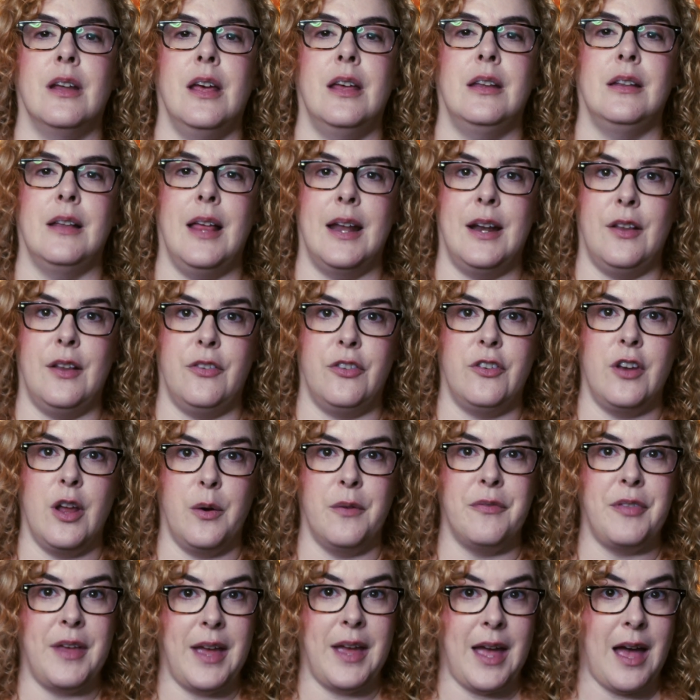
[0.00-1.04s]
and let us know
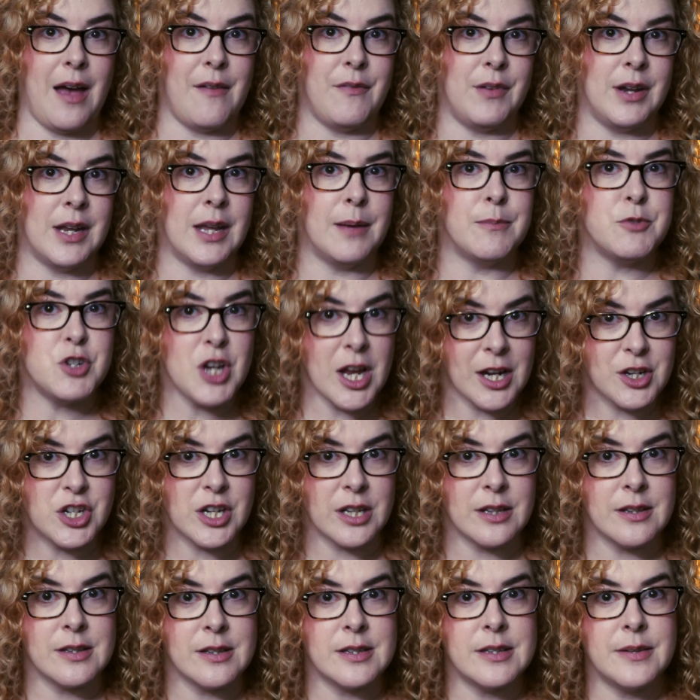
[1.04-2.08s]
if they have any
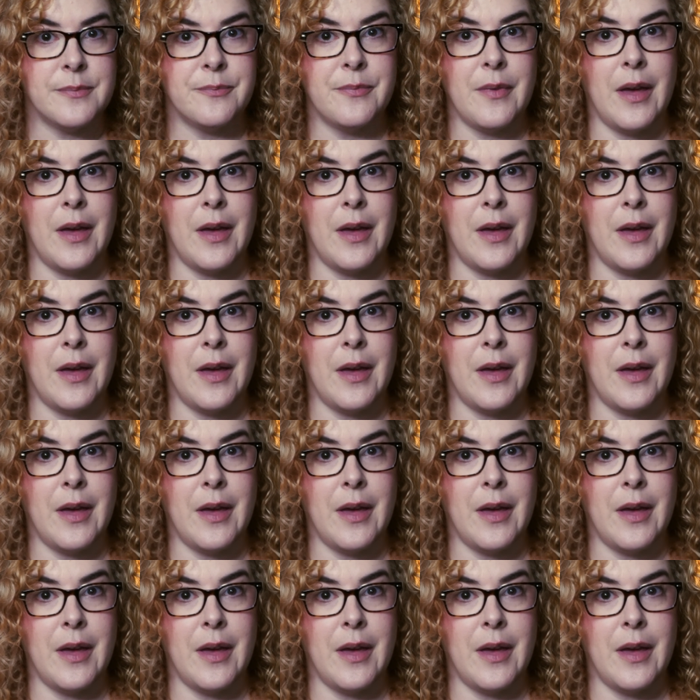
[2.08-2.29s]
objections.